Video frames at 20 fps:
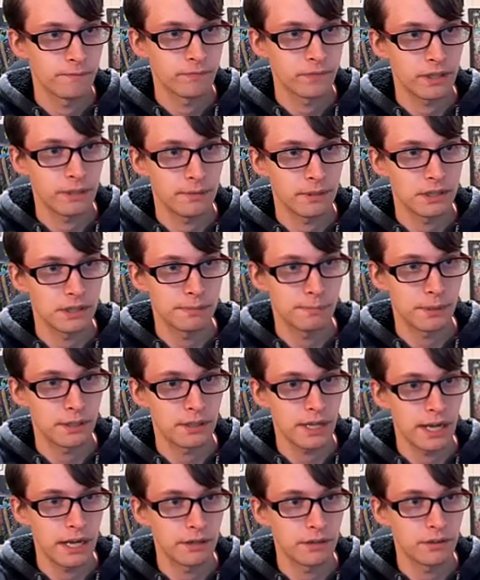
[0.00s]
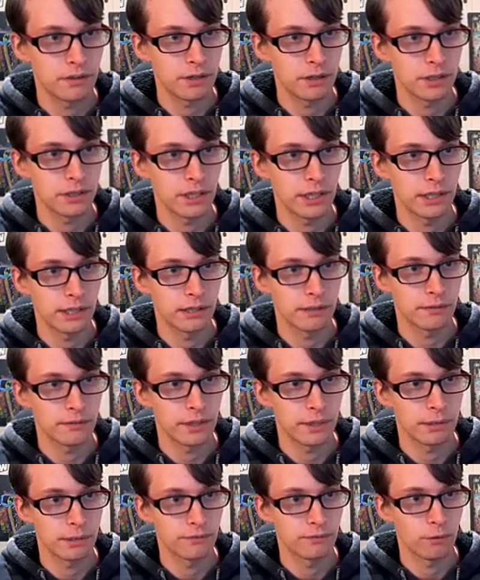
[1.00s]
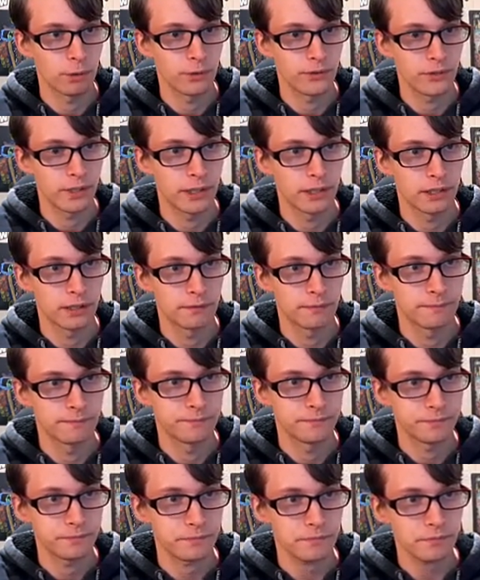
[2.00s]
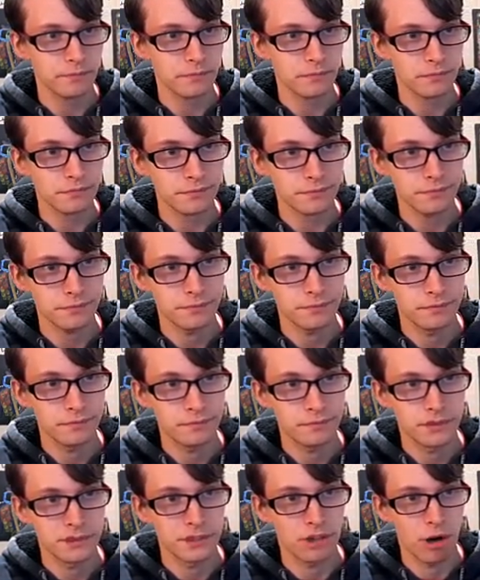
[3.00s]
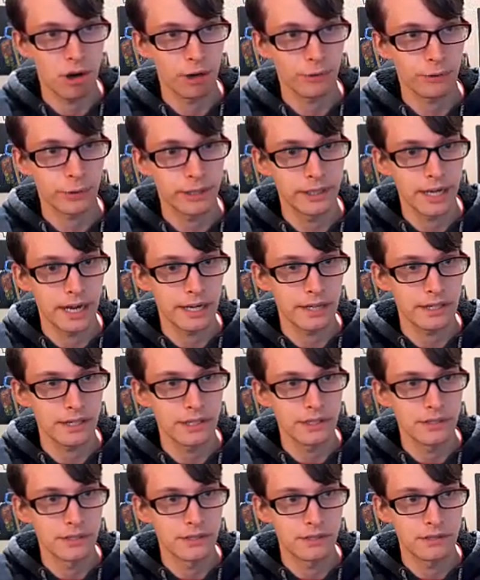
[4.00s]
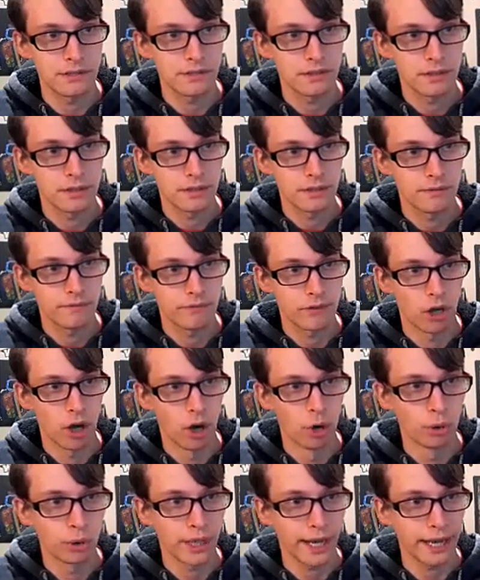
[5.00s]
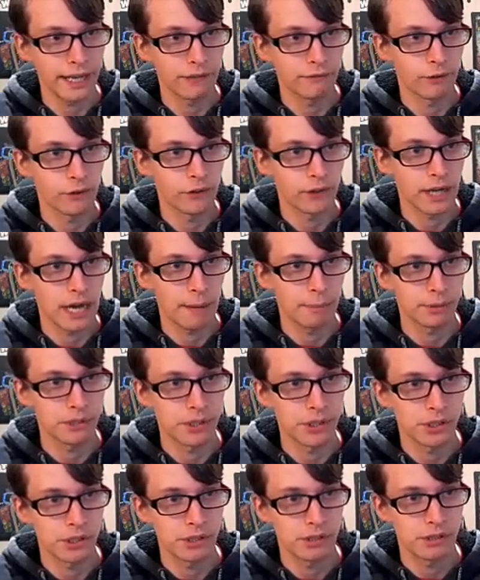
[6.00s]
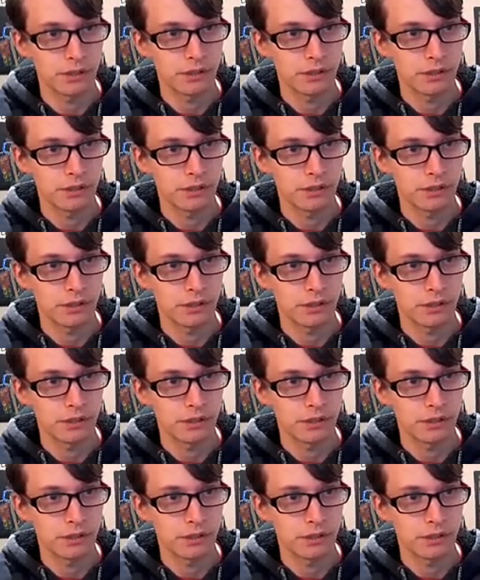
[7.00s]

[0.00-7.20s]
You'll spit down to third gear, or in fourth gear. This R390 is okay for the competition.